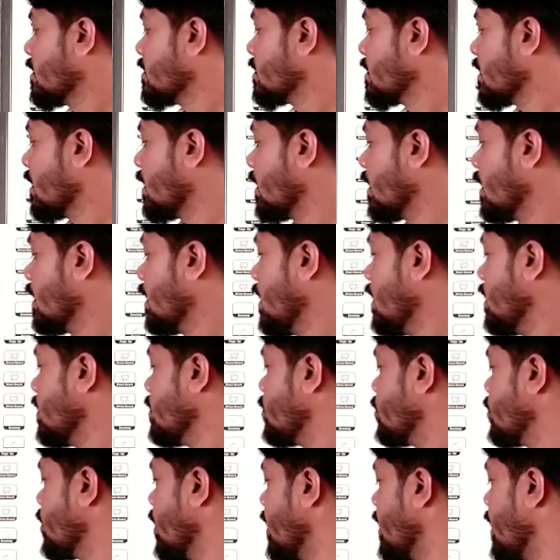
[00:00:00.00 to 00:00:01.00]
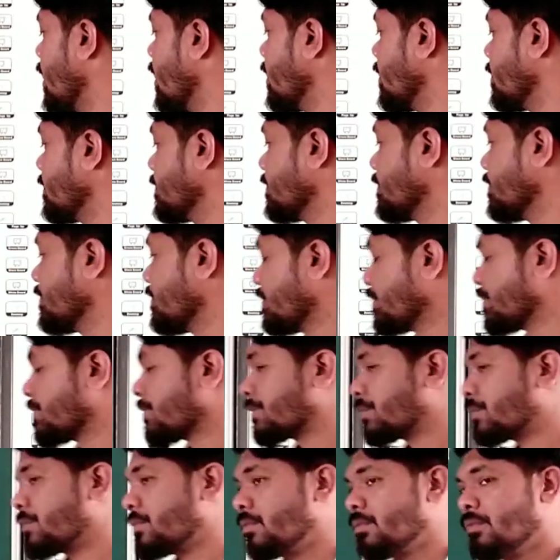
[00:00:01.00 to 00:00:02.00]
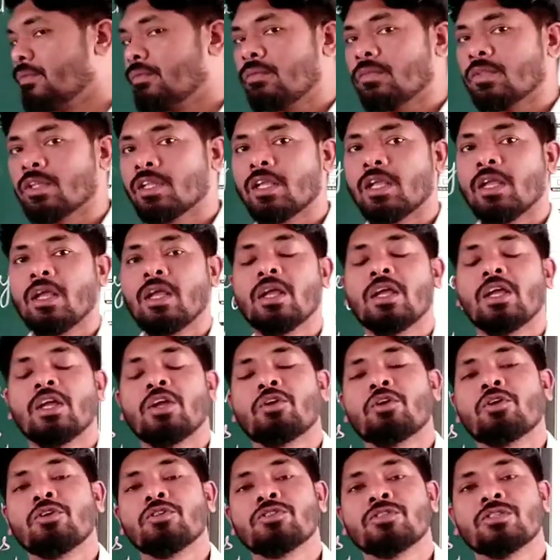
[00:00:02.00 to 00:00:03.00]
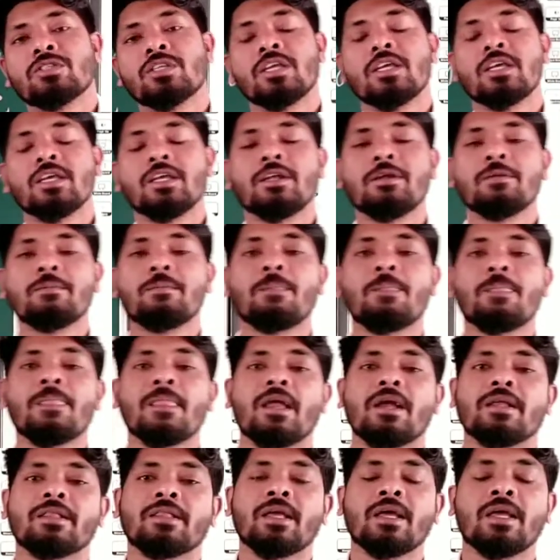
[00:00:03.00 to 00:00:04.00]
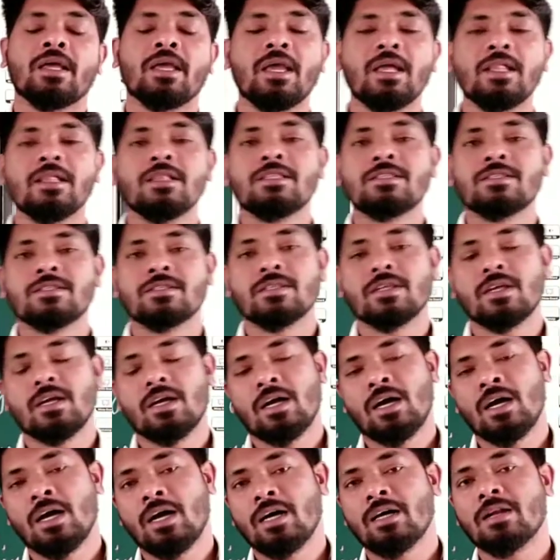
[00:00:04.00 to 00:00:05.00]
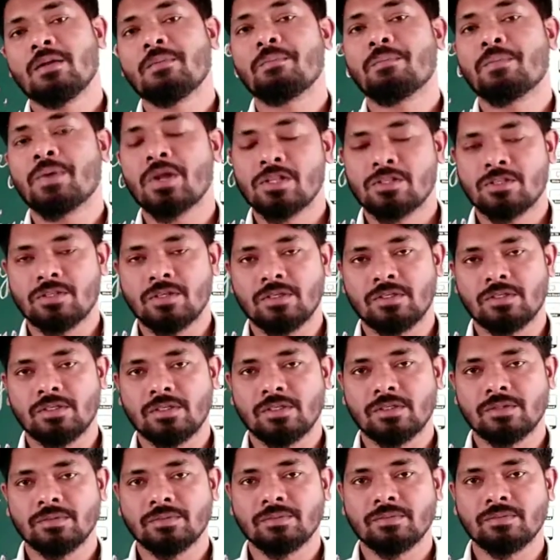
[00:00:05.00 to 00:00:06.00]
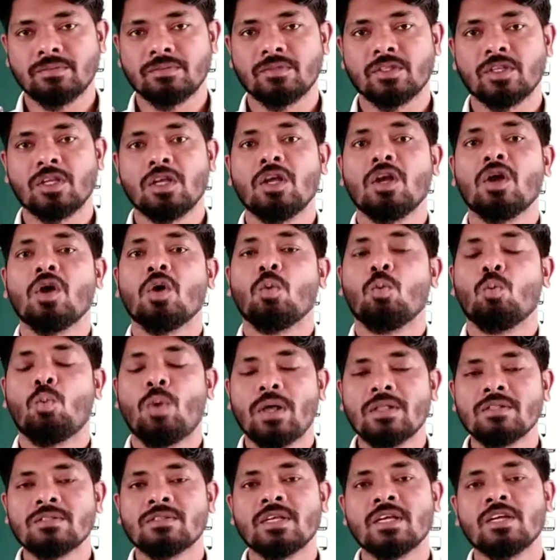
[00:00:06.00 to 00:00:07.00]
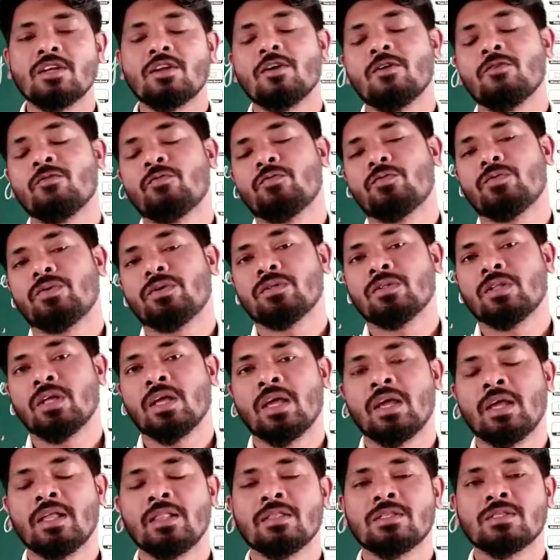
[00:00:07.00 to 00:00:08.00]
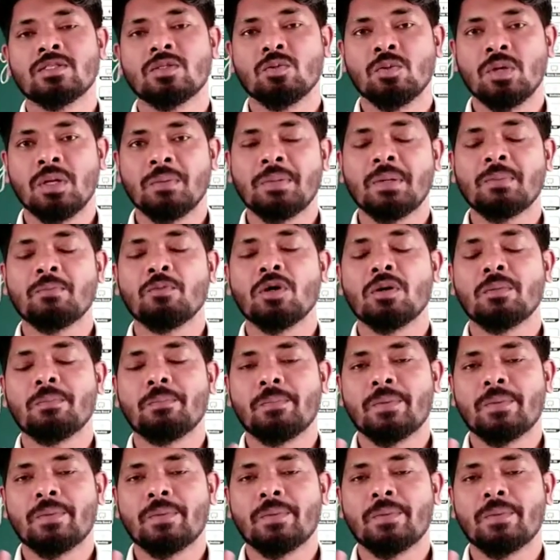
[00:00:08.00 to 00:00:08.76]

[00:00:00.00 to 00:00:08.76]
is hill shading. You could see the hills are present. One side of the hills will be more